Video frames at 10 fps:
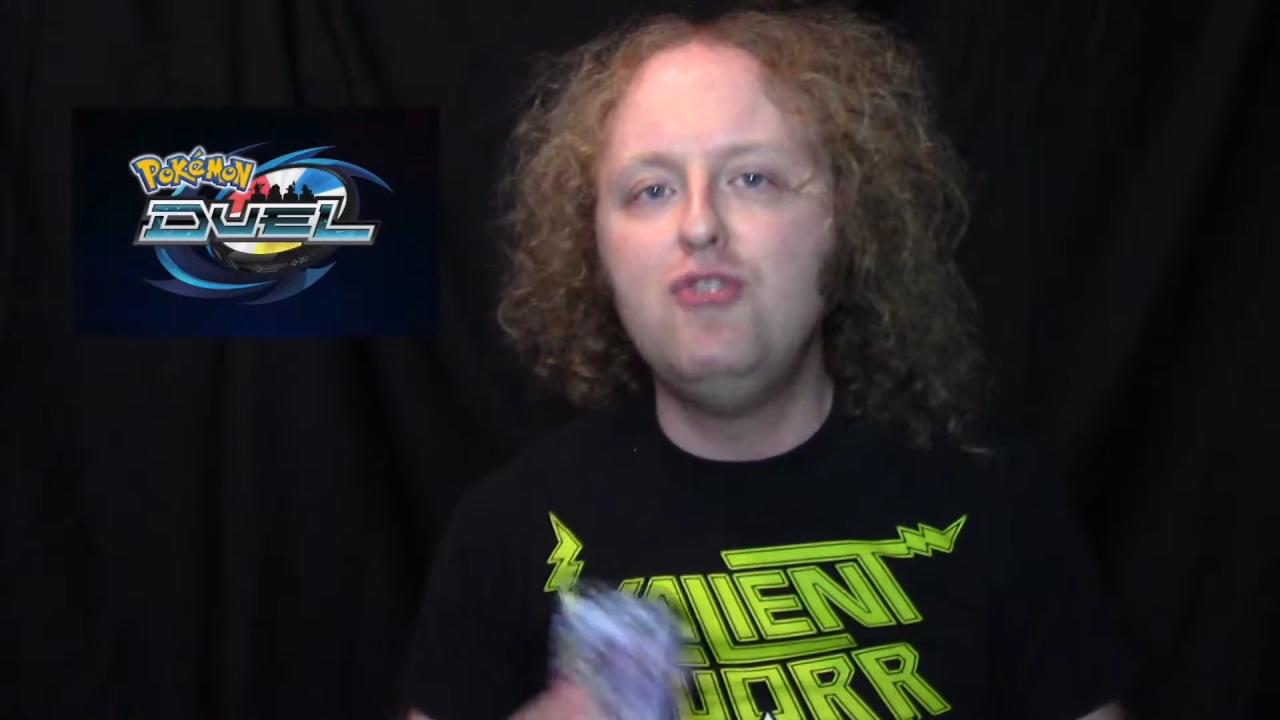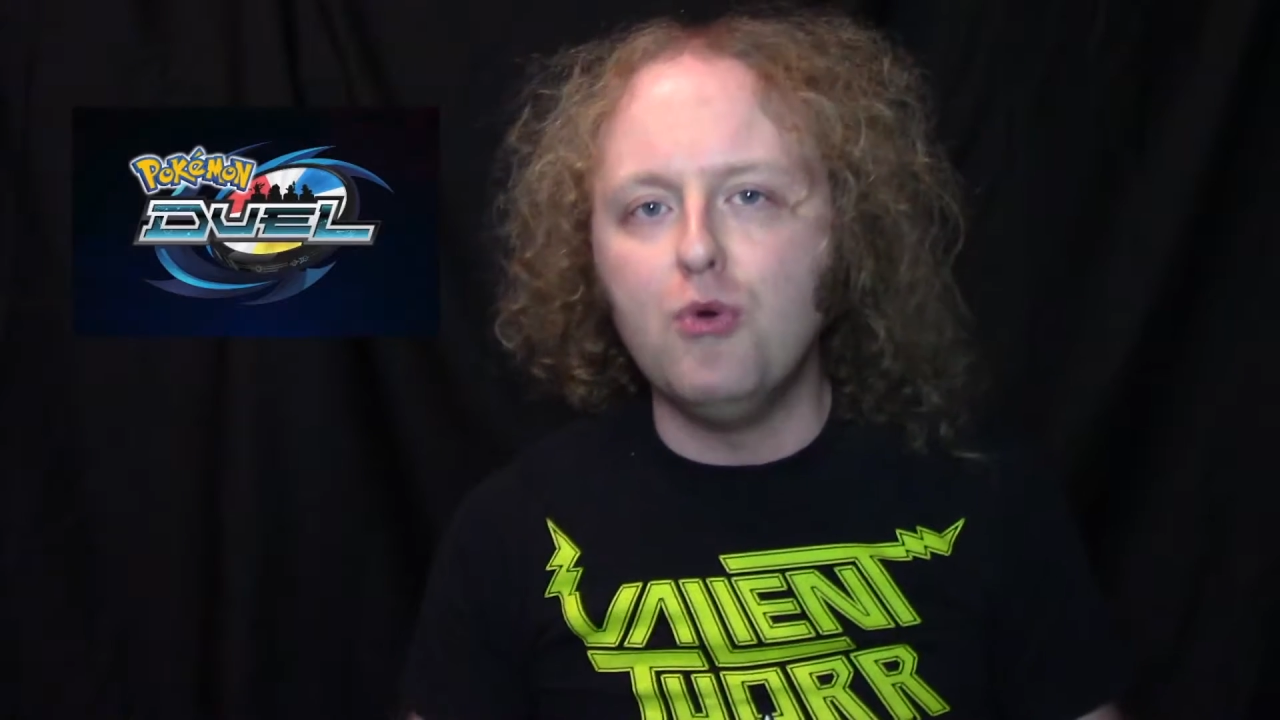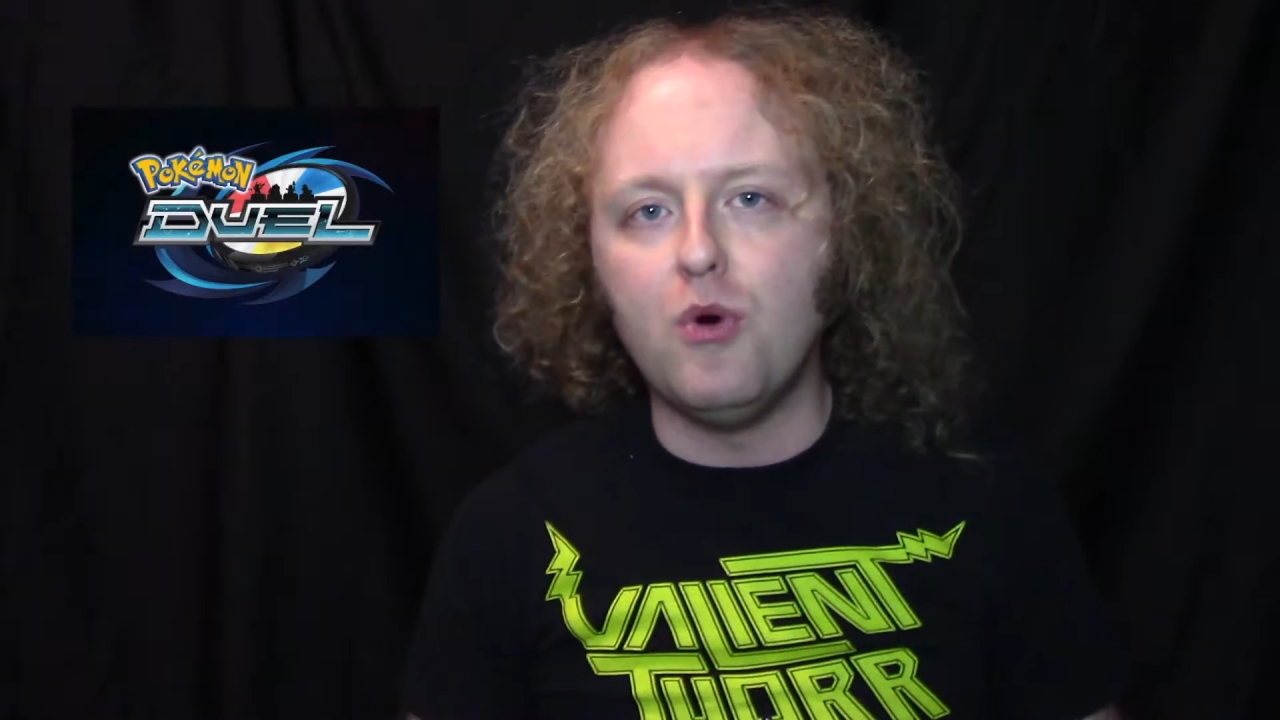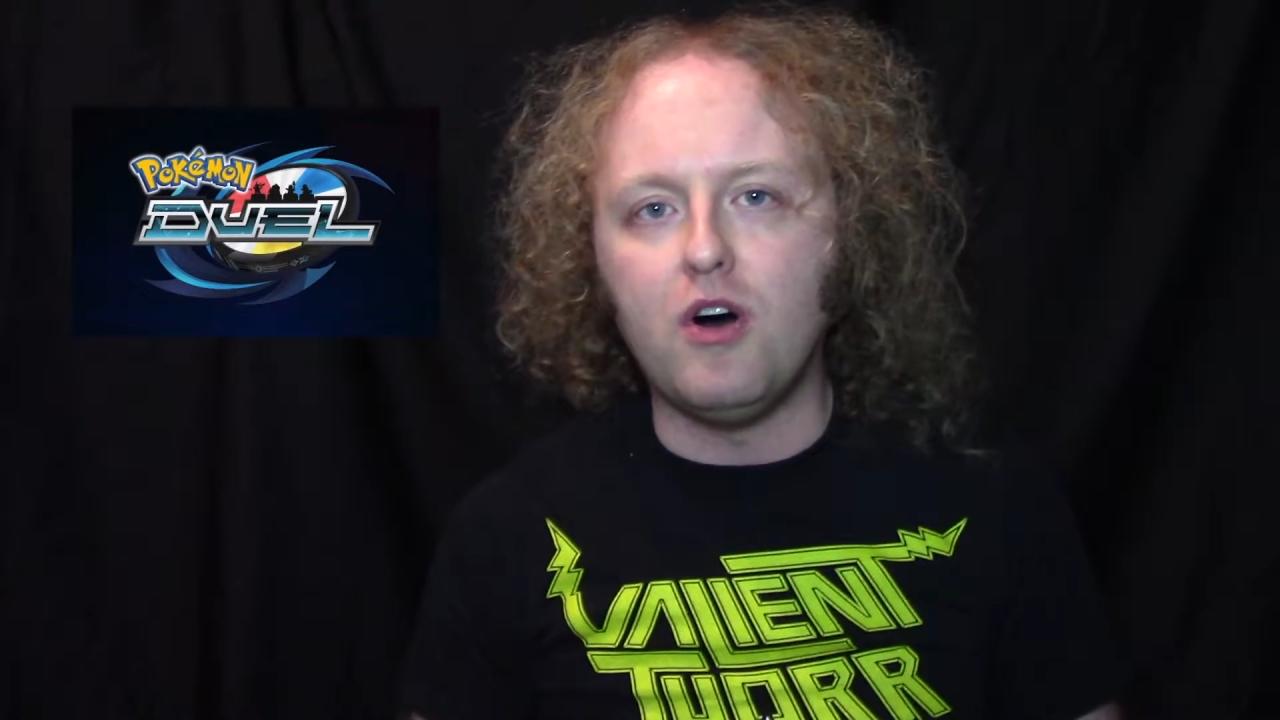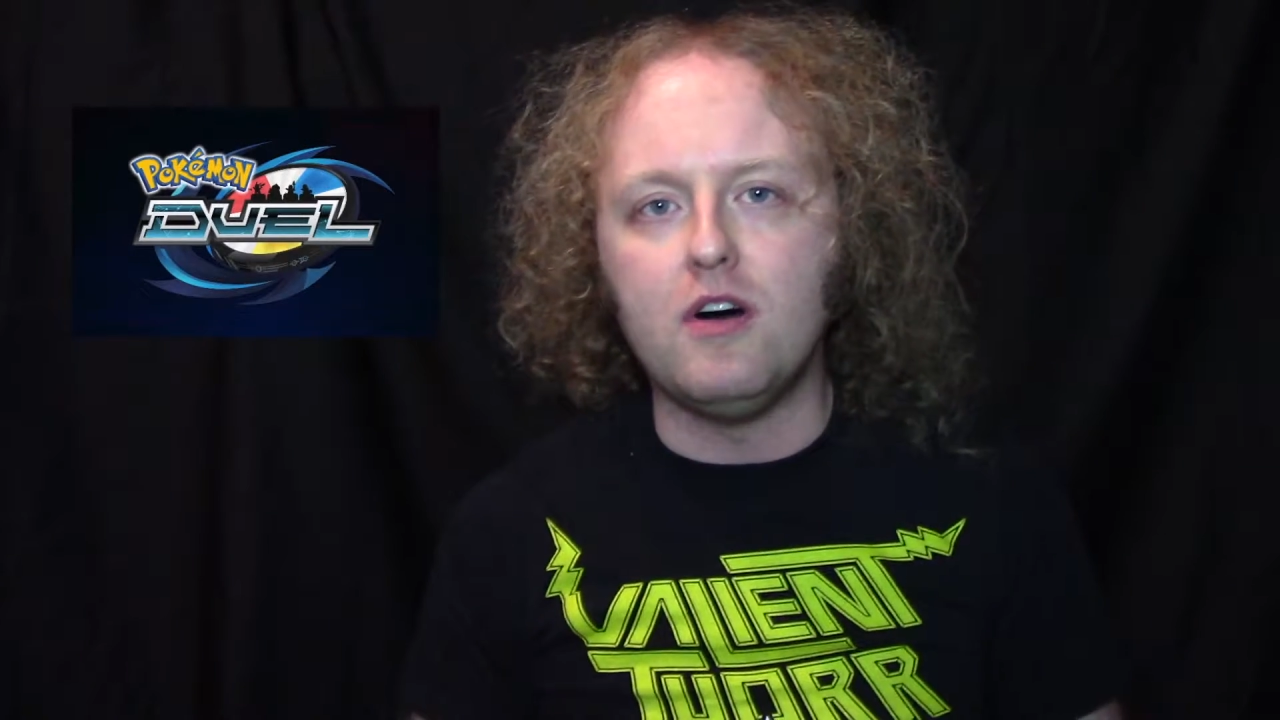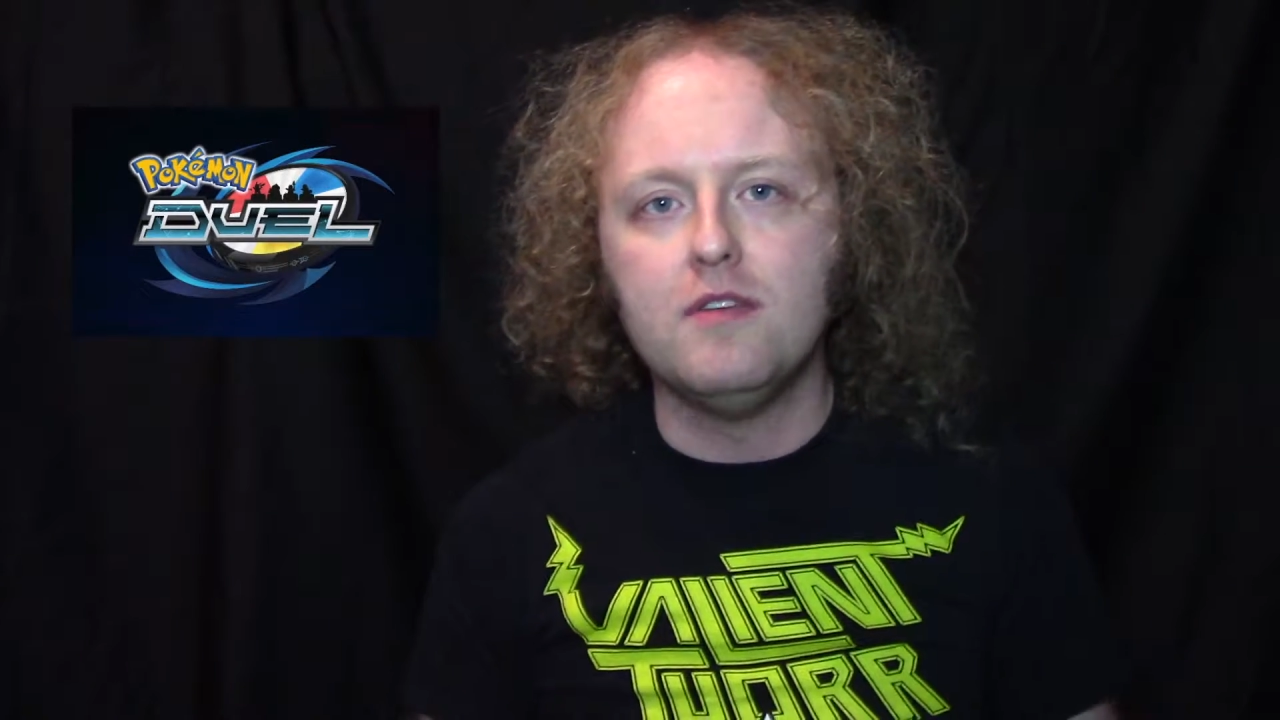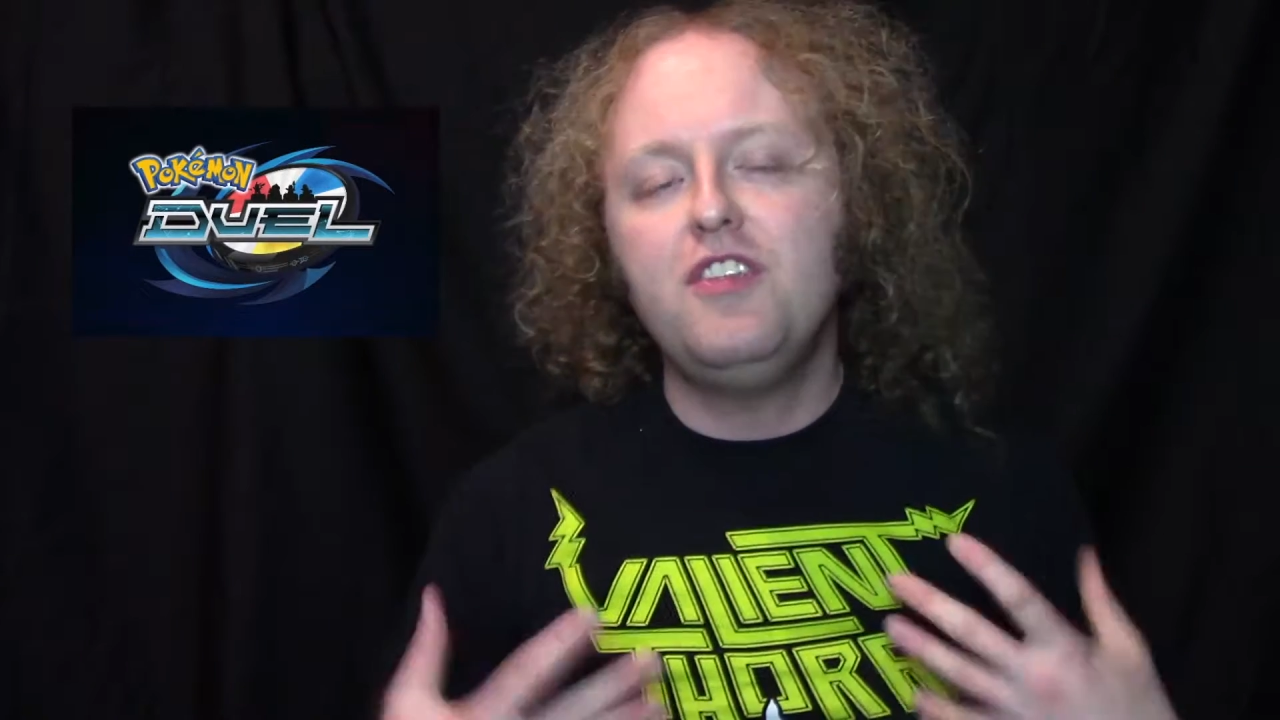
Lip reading: Duel.